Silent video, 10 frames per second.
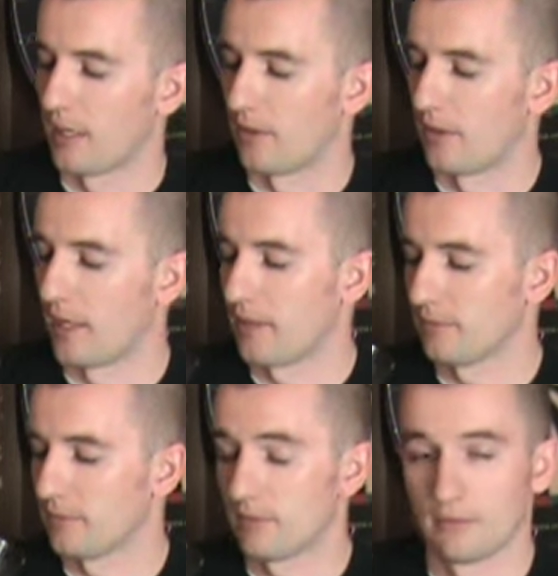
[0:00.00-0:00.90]
Other than
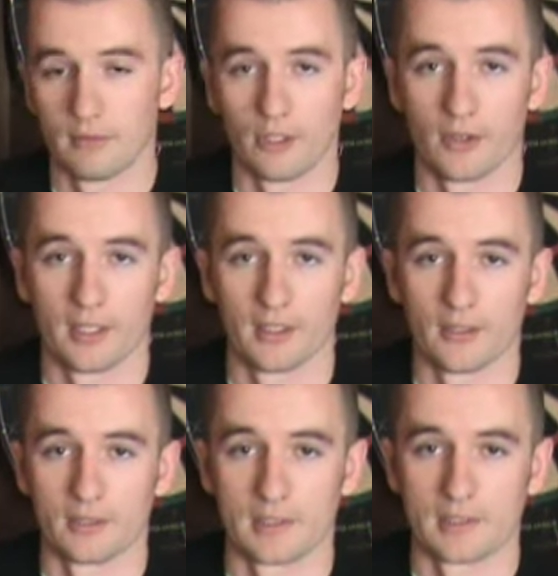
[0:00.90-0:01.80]
that, we'll go ahead and
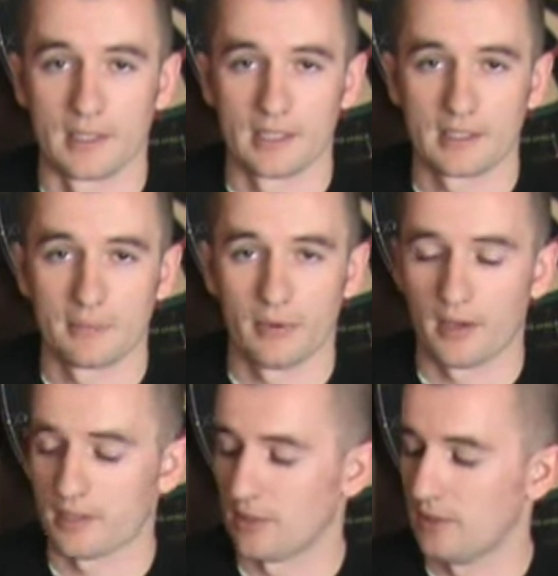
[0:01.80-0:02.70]
go into the tasting
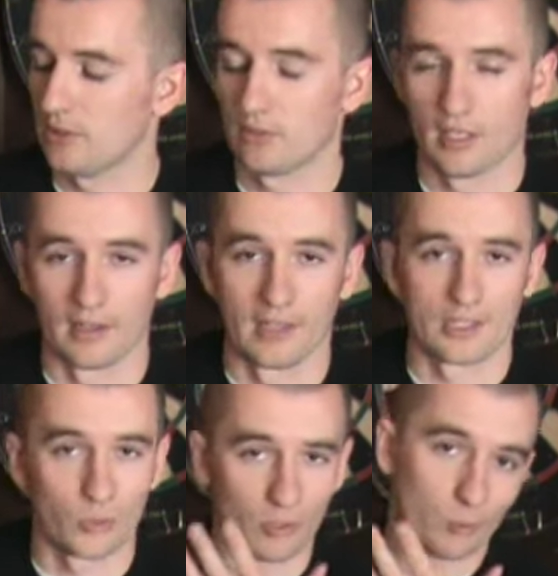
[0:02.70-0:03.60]
process, and
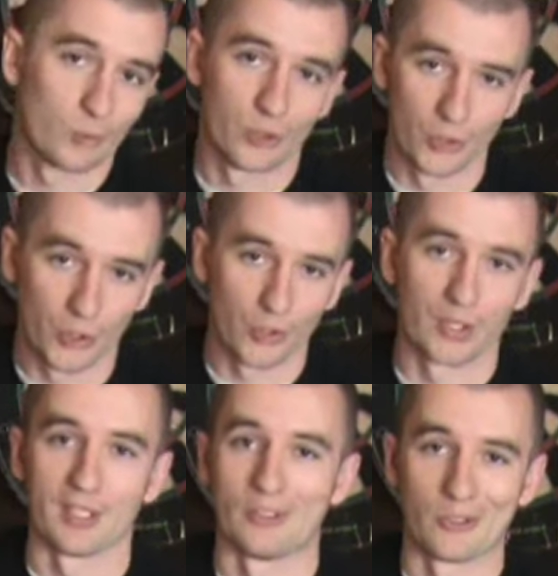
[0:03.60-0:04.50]
that's where you go
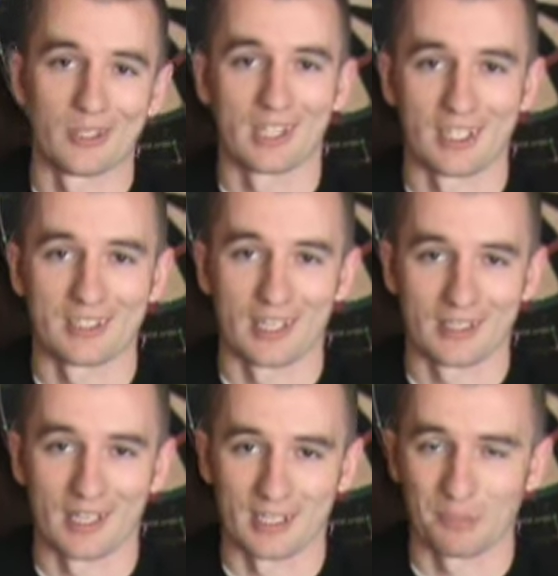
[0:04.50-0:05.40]
in and do the taste
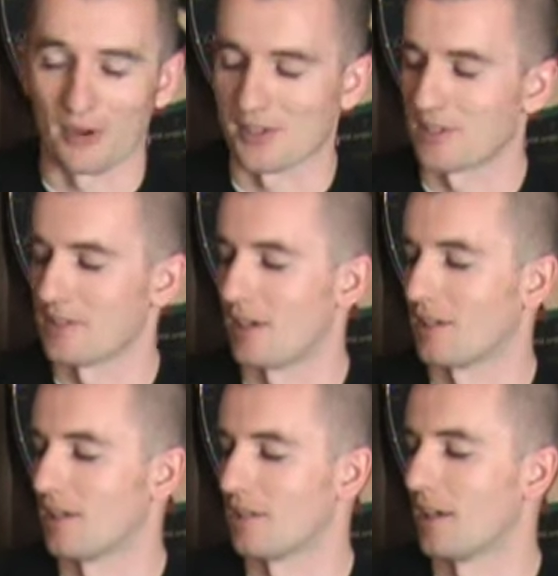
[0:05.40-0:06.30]
process that I
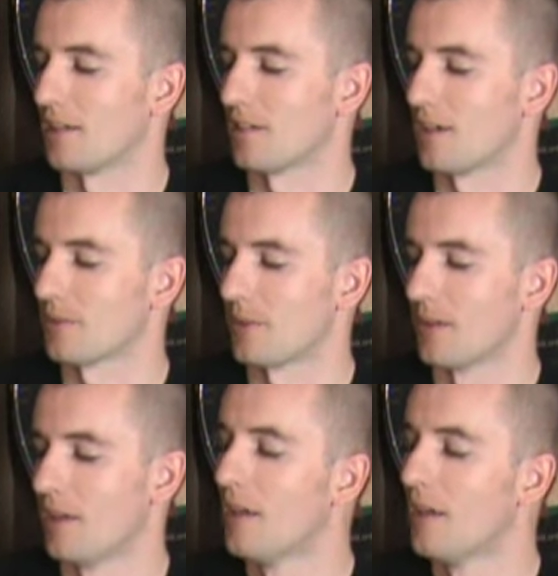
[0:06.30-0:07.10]
taught you guys last week.